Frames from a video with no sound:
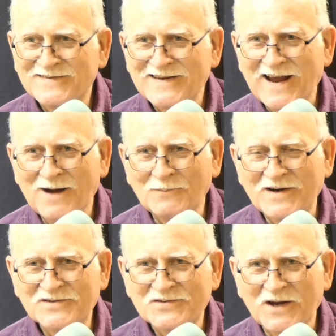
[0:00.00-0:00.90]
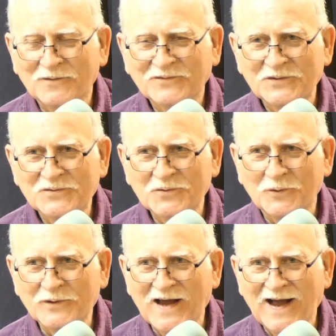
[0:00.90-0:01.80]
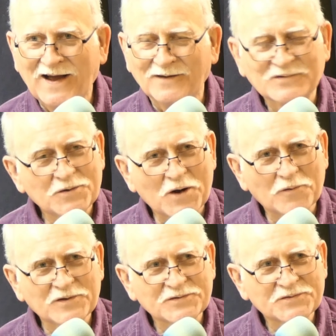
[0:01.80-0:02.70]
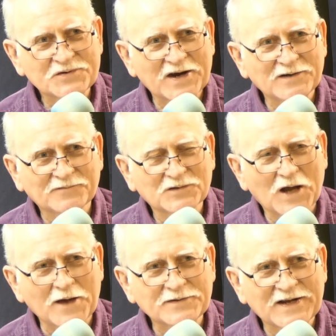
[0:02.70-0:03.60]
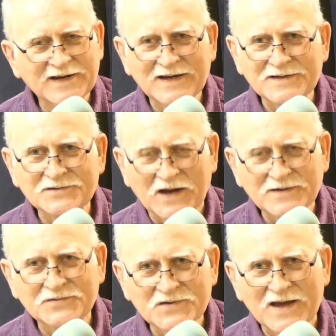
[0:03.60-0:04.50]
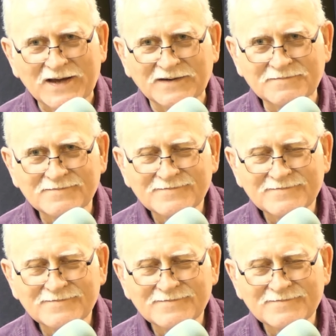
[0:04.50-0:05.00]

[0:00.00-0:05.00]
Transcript: See how much self control you have. You know, the sin of gluttony is a sin.